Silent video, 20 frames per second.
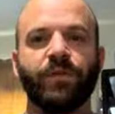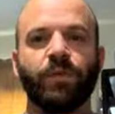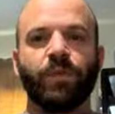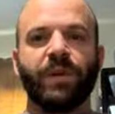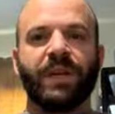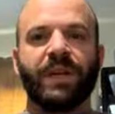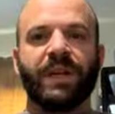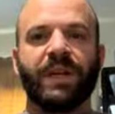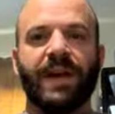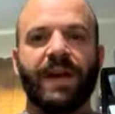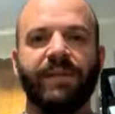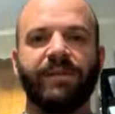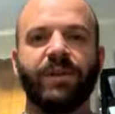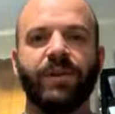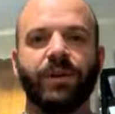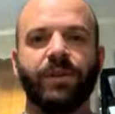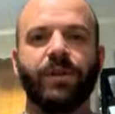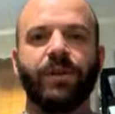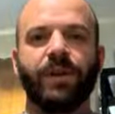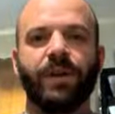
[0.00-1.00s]
We need to have
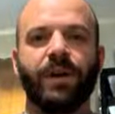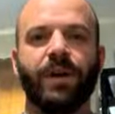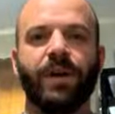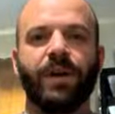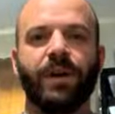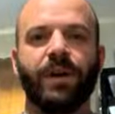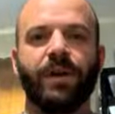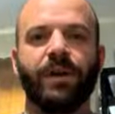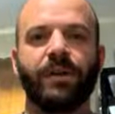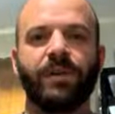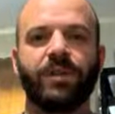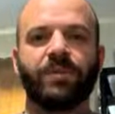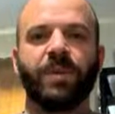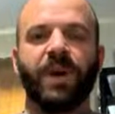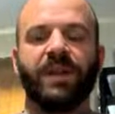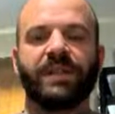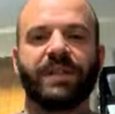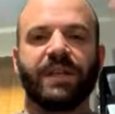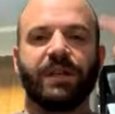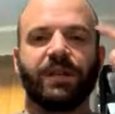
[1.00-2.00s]
another
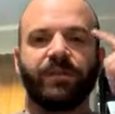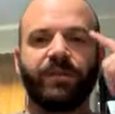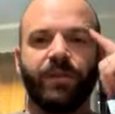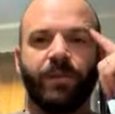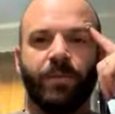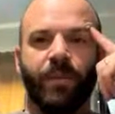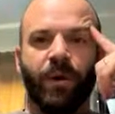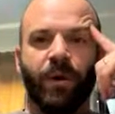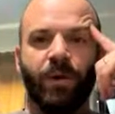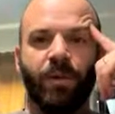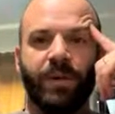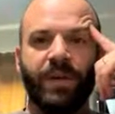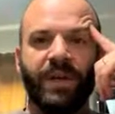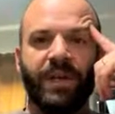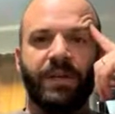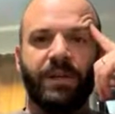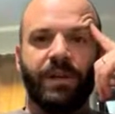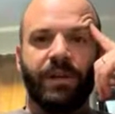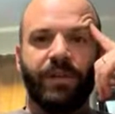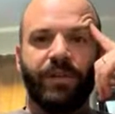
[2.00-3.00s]
spot to interview tomorrow. We
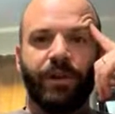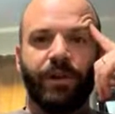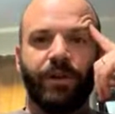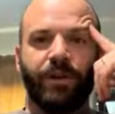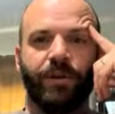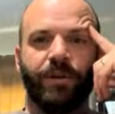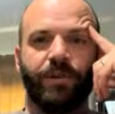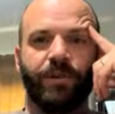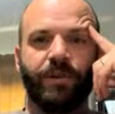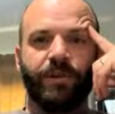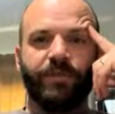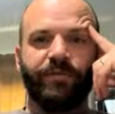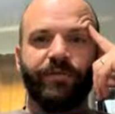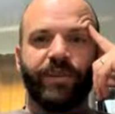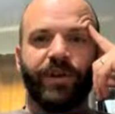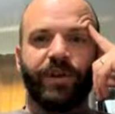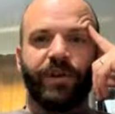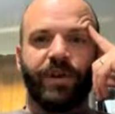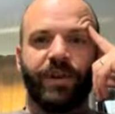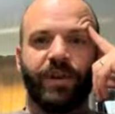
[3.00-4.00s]
need a third
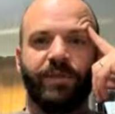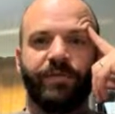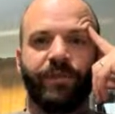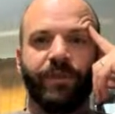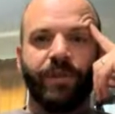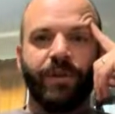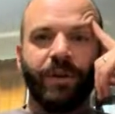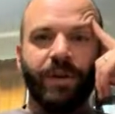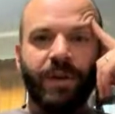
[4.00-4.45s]
vendor to interview.